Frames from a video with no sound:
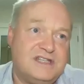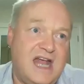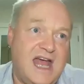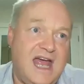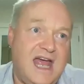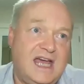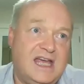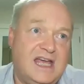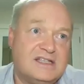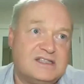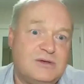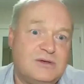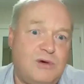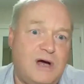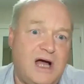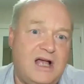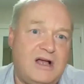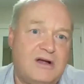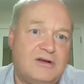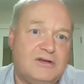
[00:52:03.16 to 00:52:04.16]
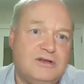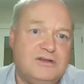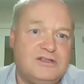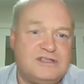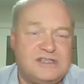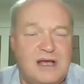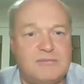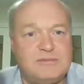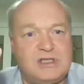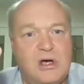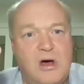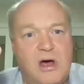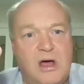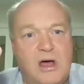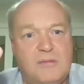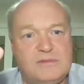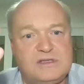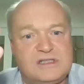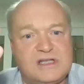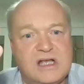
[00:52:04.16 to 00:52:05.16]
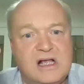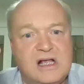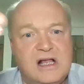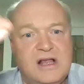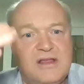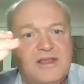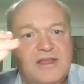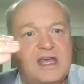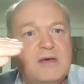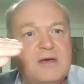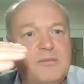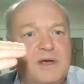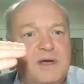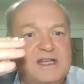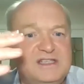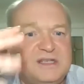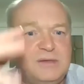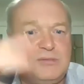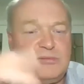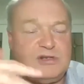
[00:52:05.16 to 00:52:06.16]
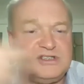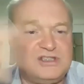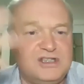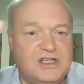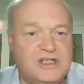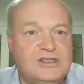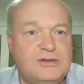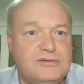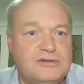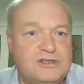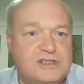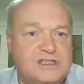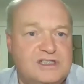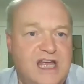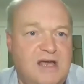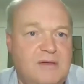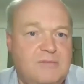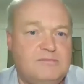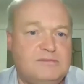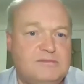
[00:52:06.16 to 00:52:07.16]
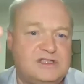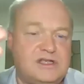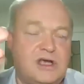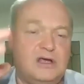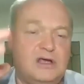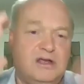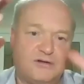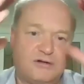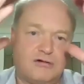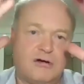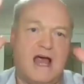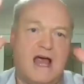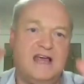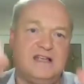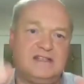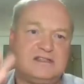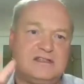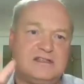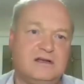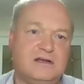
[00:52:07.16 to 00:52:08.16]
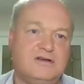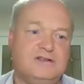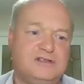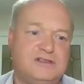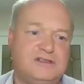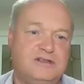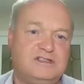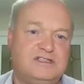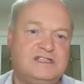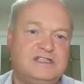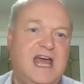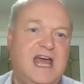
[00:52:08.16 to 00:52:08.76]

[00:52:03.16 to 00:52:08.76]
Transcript: stand gets away on you, sometimes there can be some residual stems. So you've grazed the lucerne